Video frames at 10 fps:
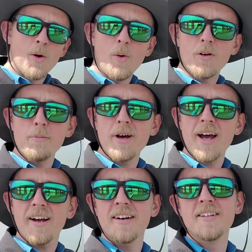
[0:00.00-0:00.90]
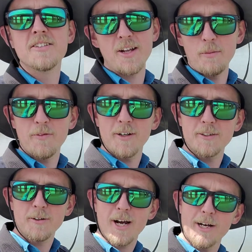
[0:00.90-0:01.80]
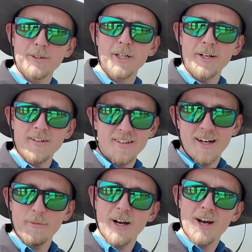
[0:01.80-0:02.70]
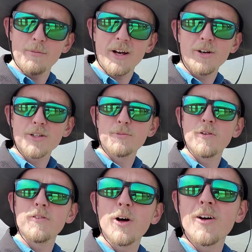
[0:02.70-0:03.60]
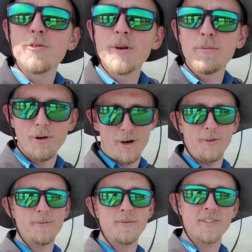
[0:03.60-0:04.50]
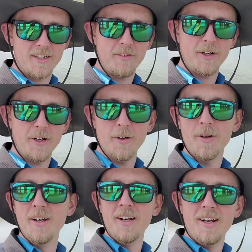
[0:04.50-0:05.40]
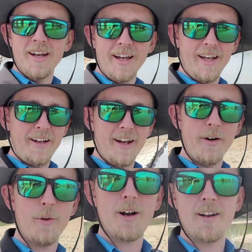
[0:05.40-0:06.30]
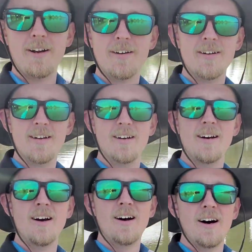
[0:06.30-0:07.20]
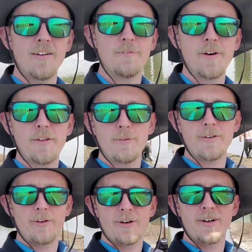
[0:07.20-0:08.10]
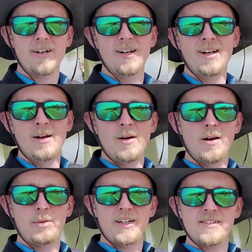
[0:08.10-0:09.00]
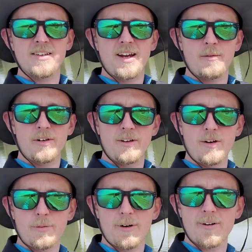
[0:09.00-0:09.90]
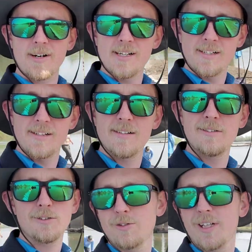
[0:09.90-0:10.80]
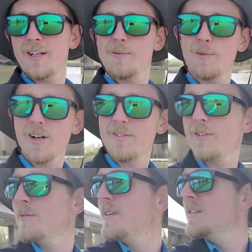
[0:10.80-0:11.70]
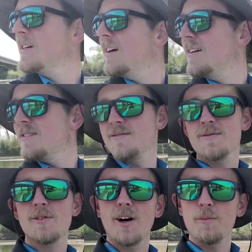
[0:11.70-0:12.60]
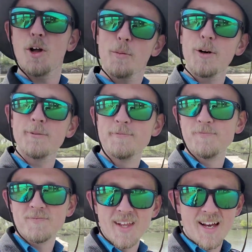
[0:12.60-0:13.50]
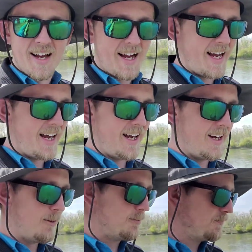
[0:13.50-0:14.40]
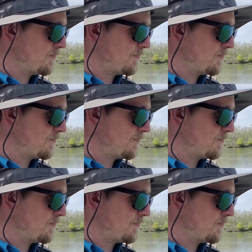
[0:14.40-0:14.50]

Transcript: Welcome back to the Unprofessional Kyle channel. I'm Kyle. My goal is to prove you don't have to be a pro to give it a go. And uh, we're out here on the Feather River. My buddies Cameron and Loper, Jacob, whatever. Call him Loper. Um,